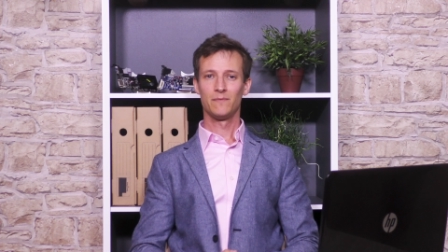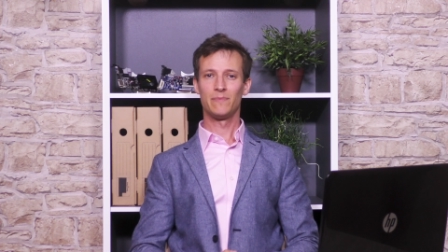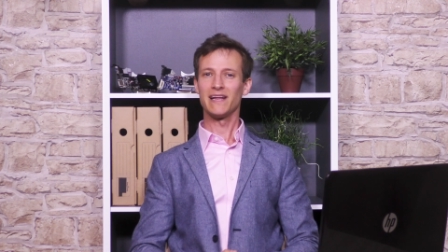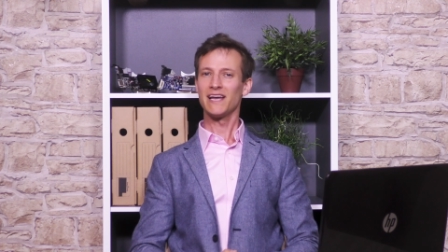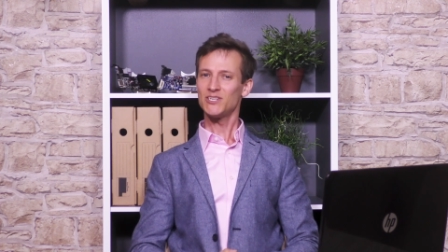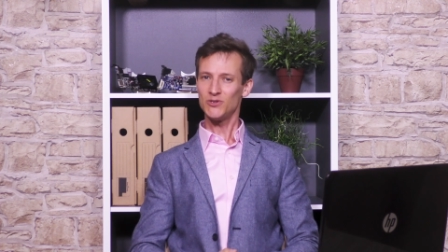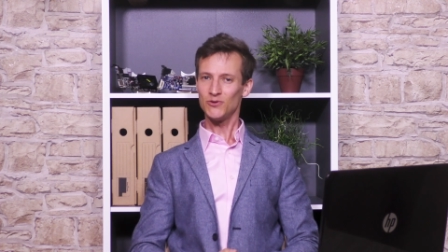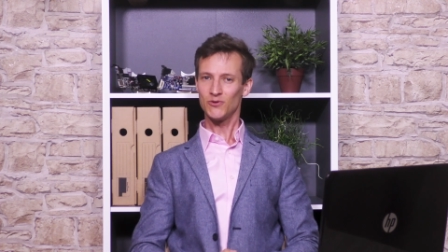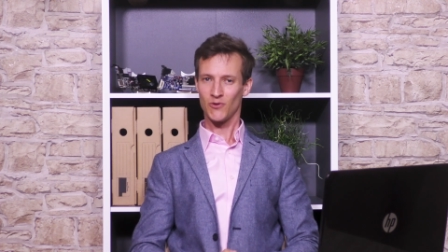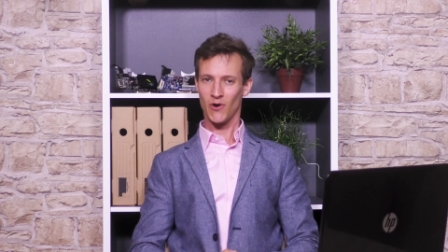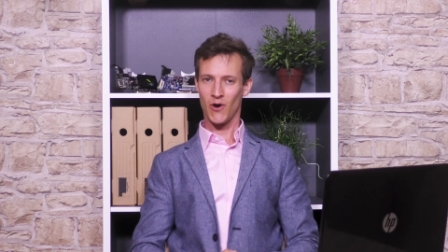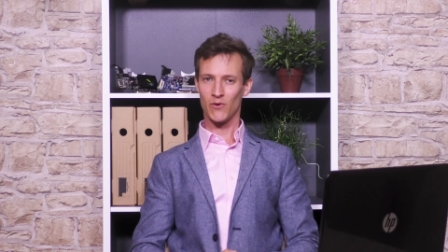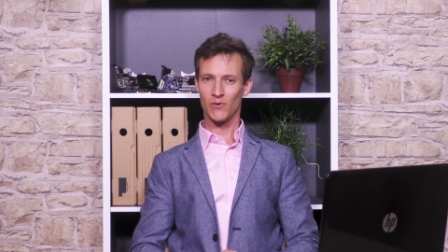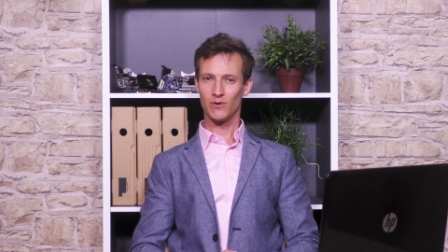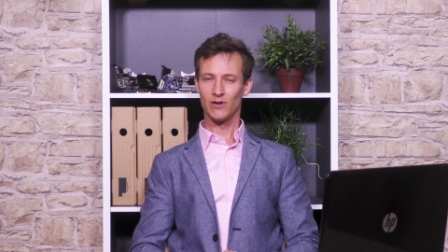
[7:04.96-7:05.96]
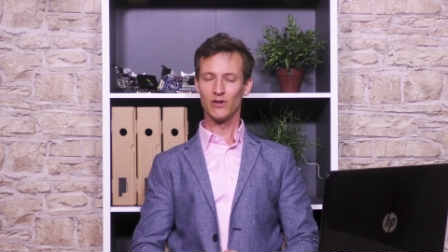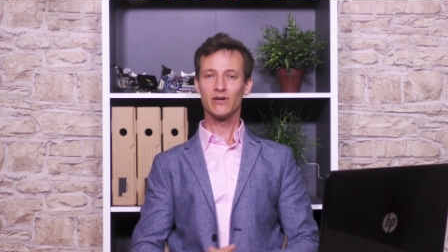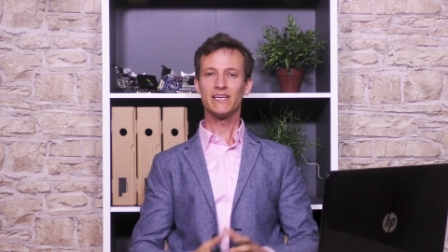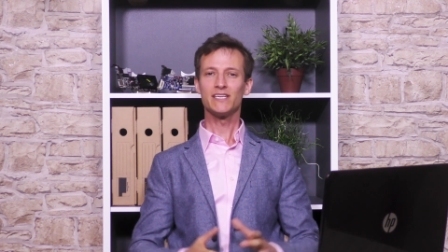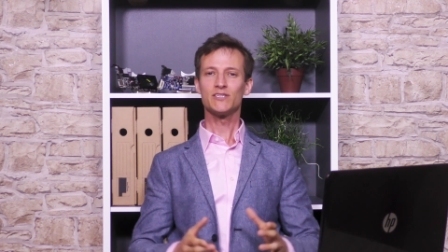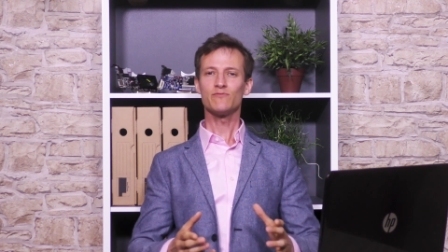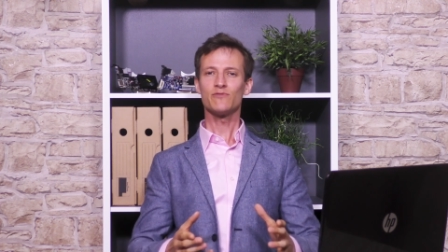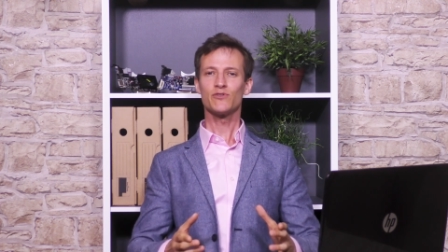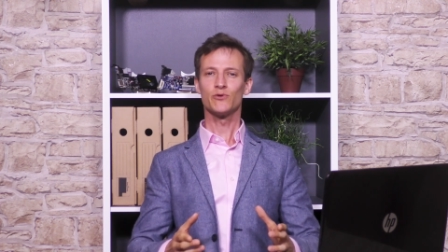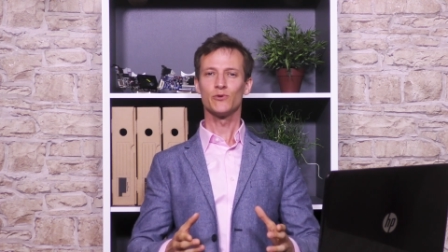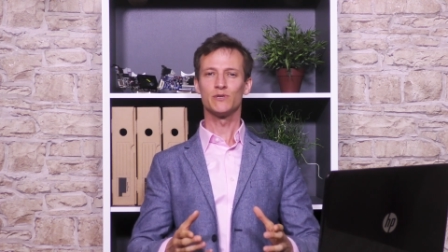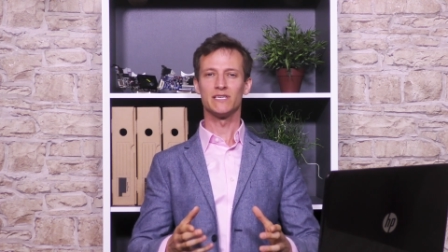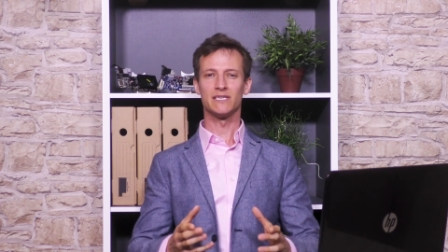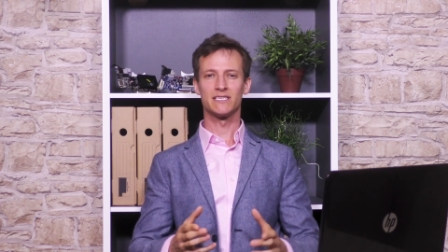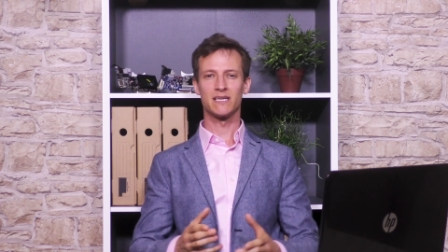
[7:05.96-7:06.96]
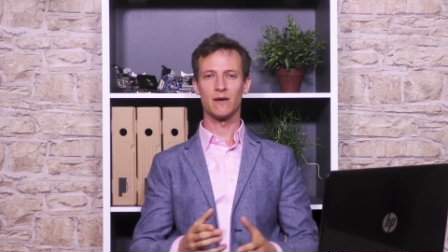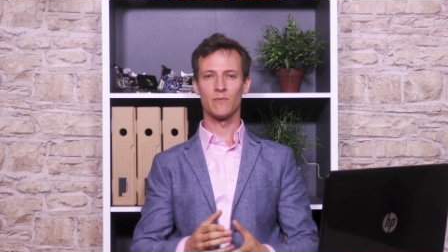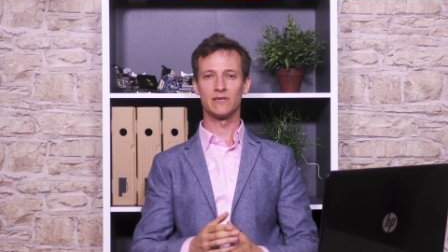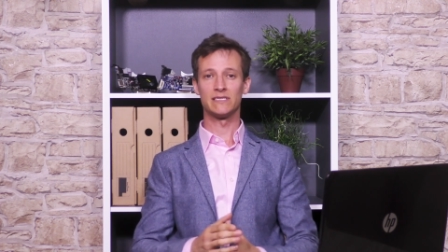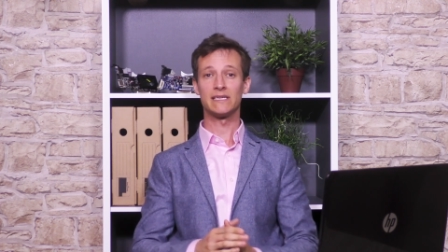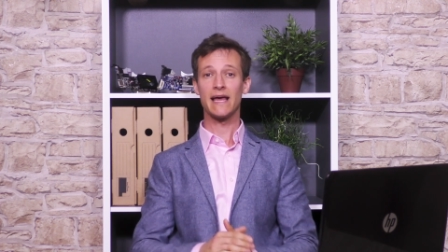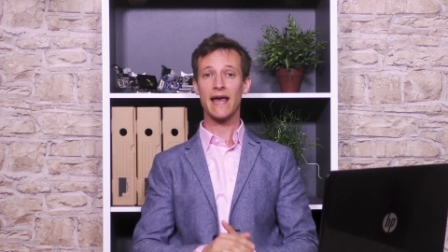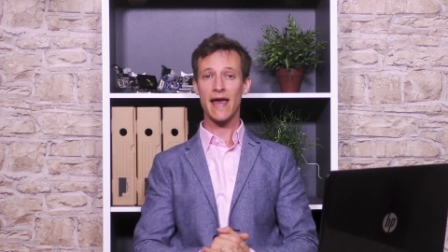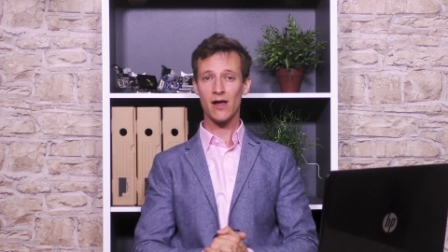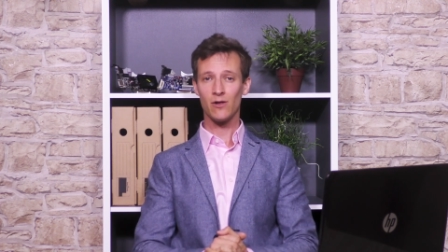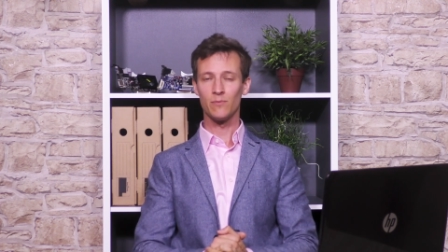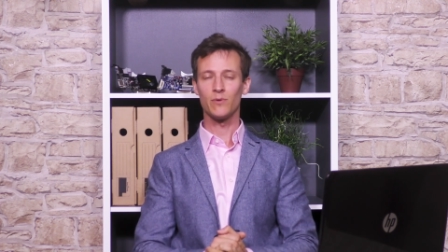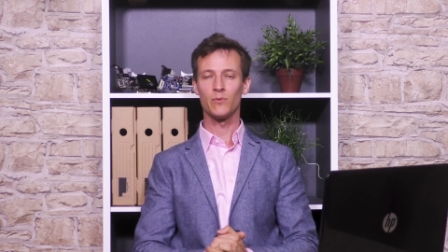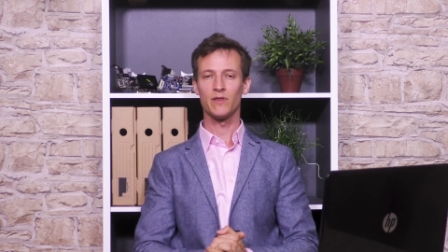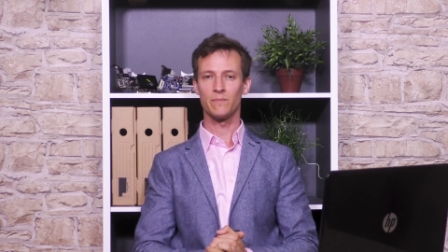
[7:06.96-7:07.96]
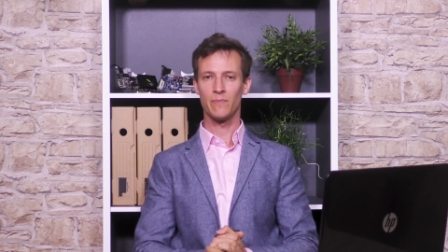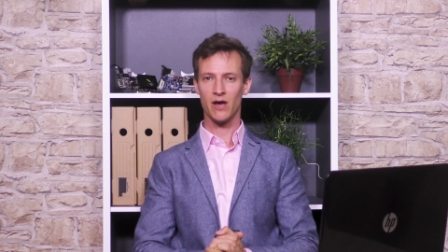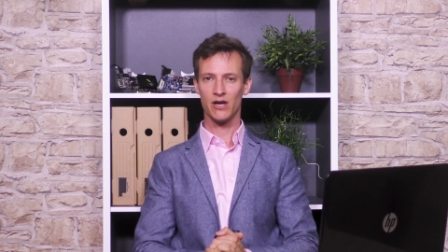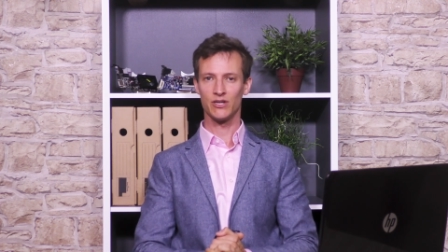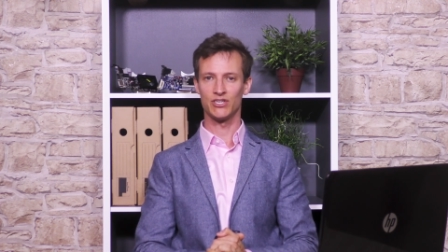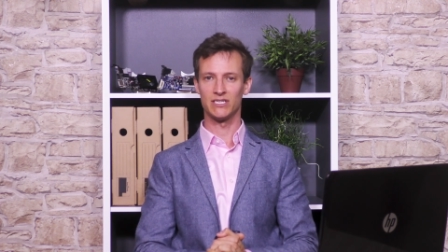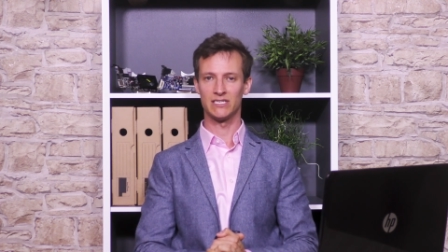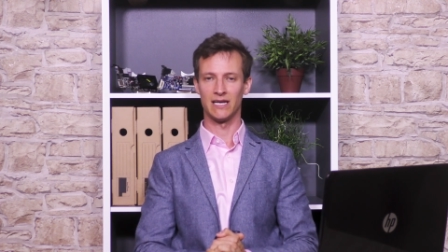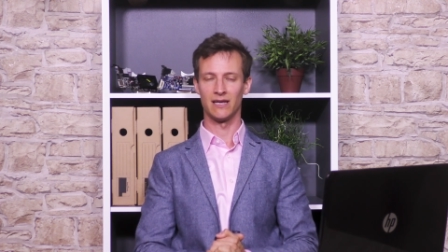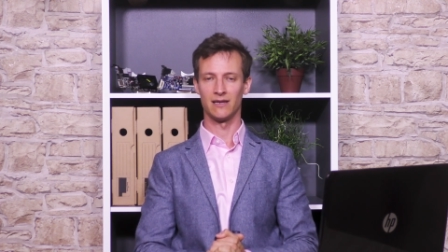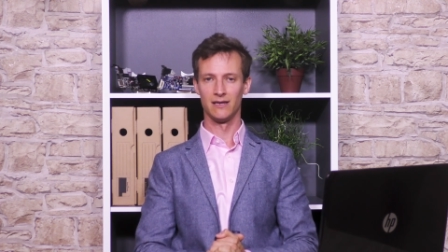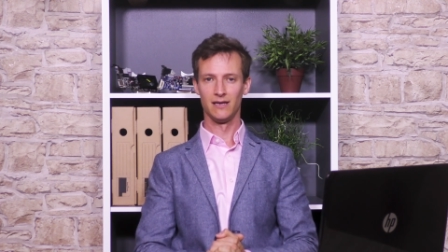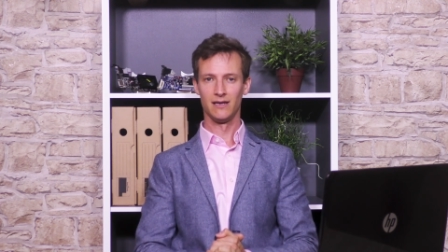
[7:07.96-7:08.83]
But as you grow, look into recruiting someone to help with purchasing.